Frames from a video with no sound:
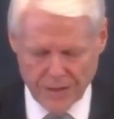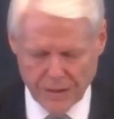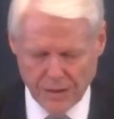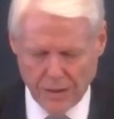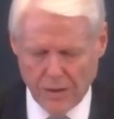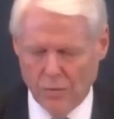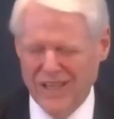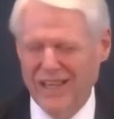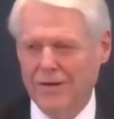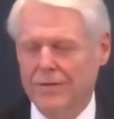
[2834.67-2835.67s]
We
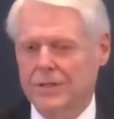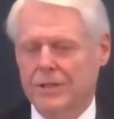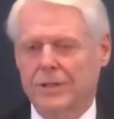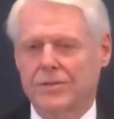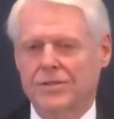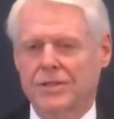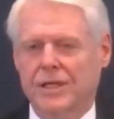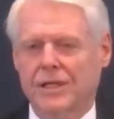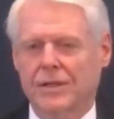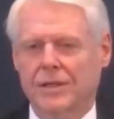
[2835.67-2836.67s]
have this understanding
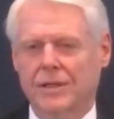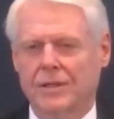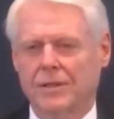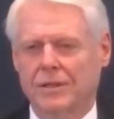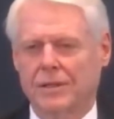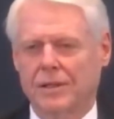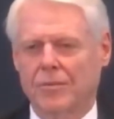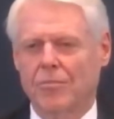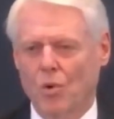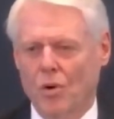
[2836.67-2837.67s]
then,
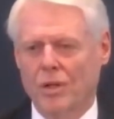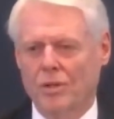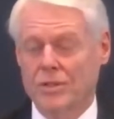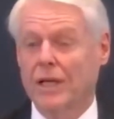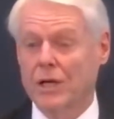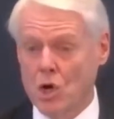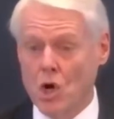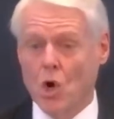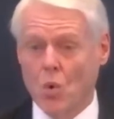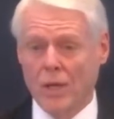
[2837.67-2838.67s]
more understanding,
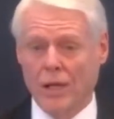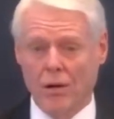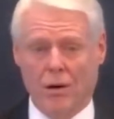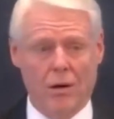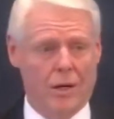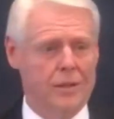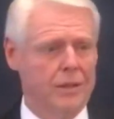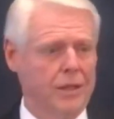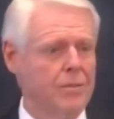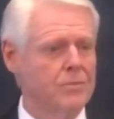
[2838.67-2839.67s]
knowing God
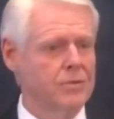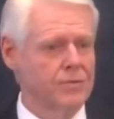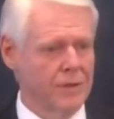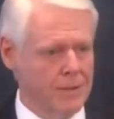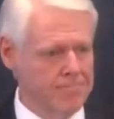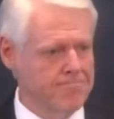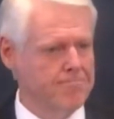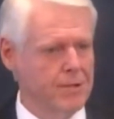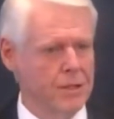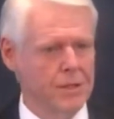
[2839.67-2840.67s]
comes from
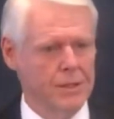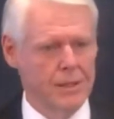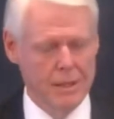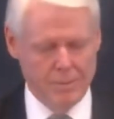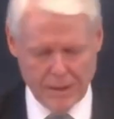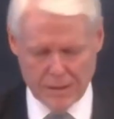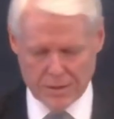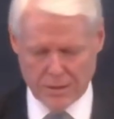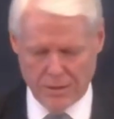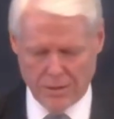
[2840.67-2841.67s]
keeping his
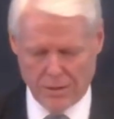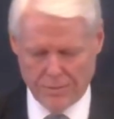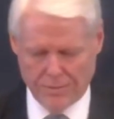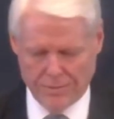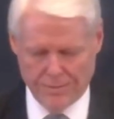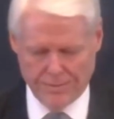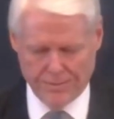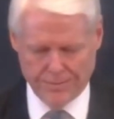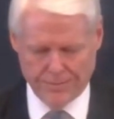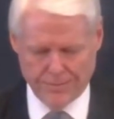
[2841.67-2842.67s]
law
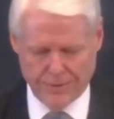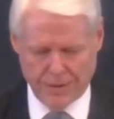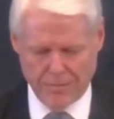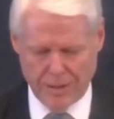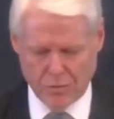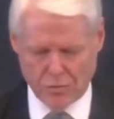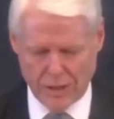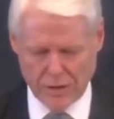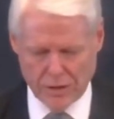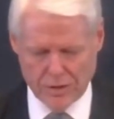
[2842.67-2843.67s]
and being righteous.